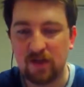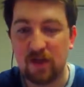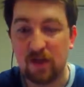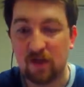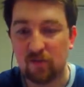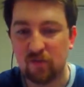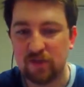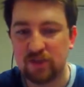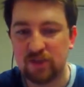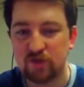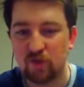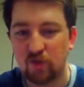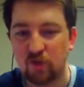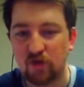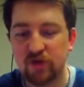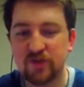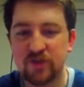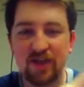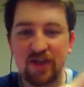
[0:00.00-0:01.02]

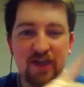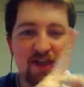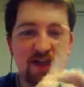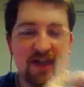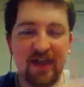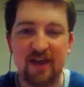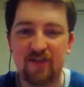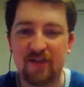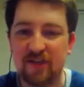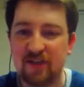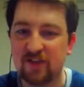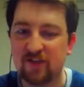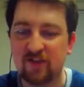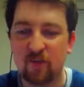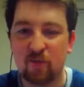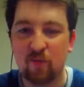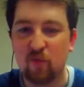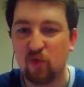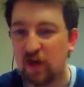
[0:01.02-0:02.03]
resource, and then
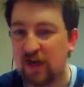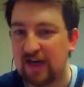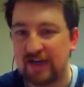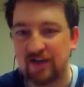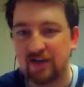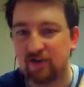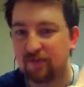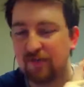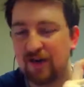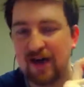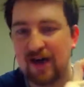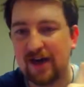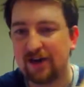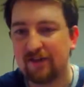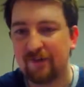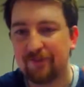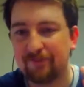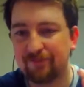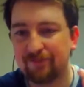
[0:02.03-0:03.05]
some random
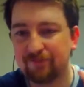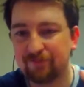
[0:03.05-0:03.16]
item.